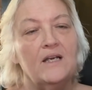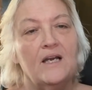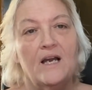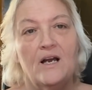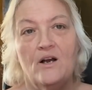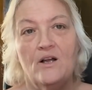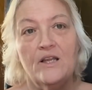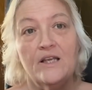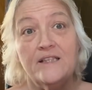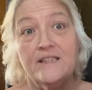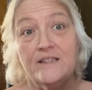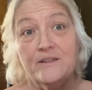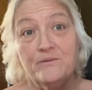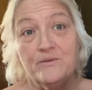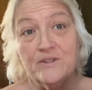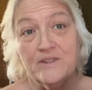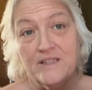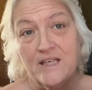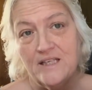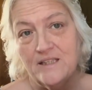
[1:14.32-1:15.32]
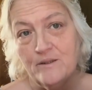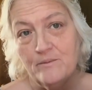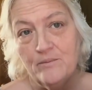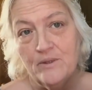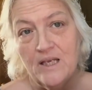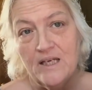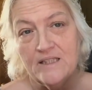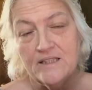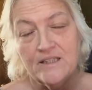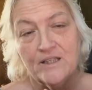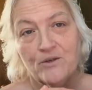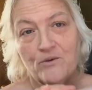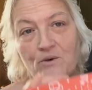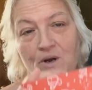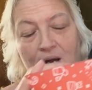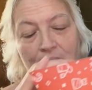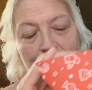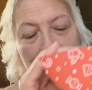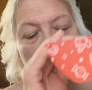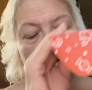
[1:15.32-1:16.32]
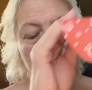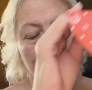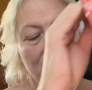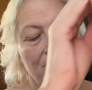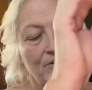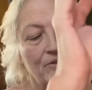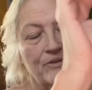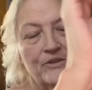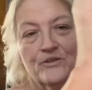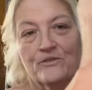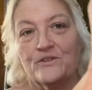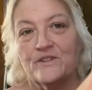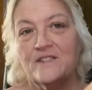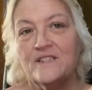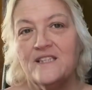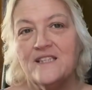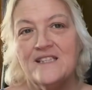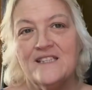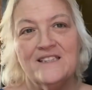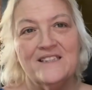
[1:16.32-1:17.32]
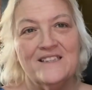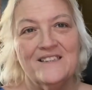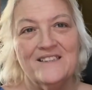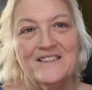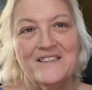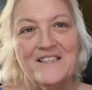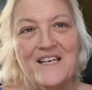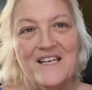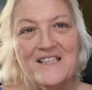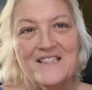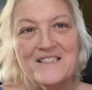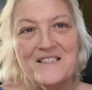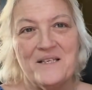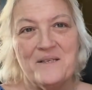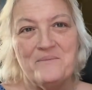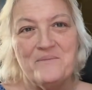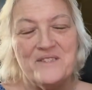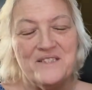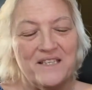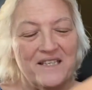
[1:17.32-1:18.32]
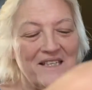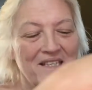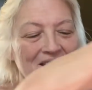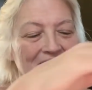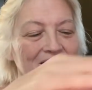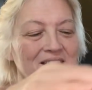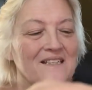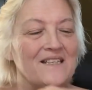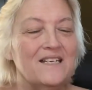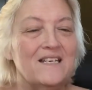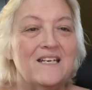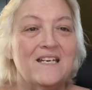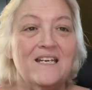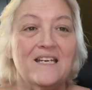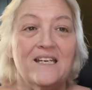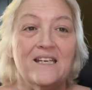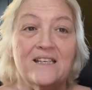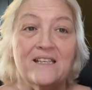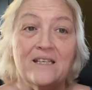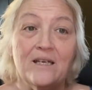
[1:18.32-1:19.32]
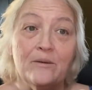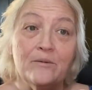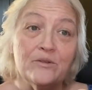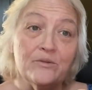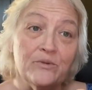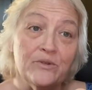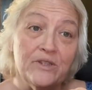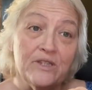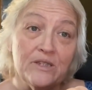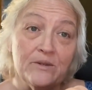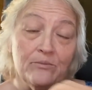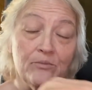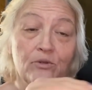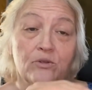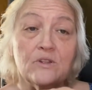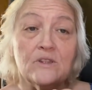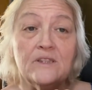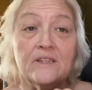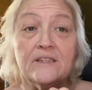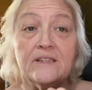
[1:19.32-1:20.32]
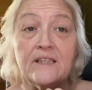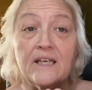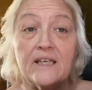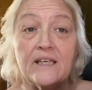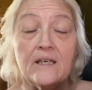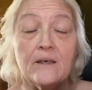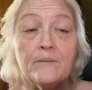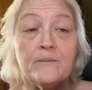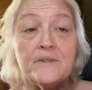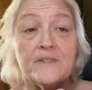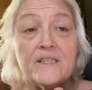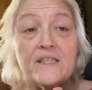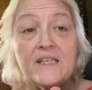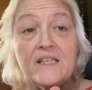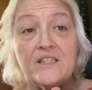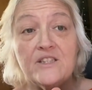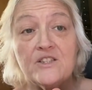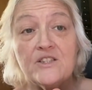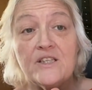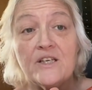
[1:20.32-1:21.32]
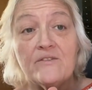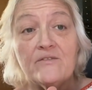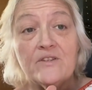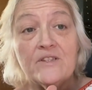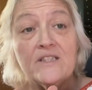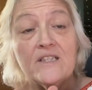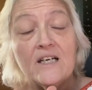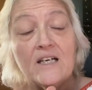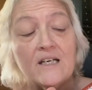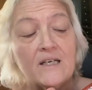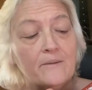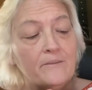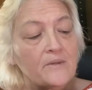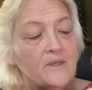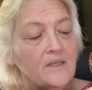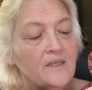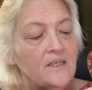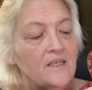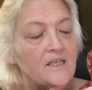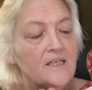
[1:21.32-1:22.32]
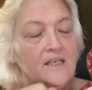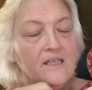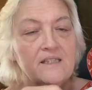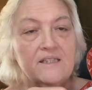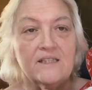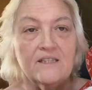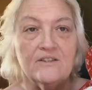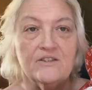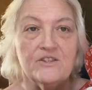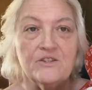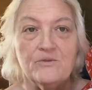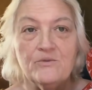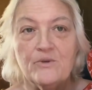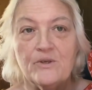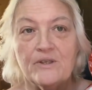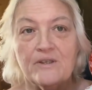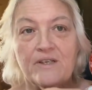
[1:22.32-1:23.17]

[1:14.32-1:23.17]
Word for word: All I did was take the plastic wrap off, so you're seeing it as I'm seeing it. It comes with this booklet that comes each and every time. It tells you where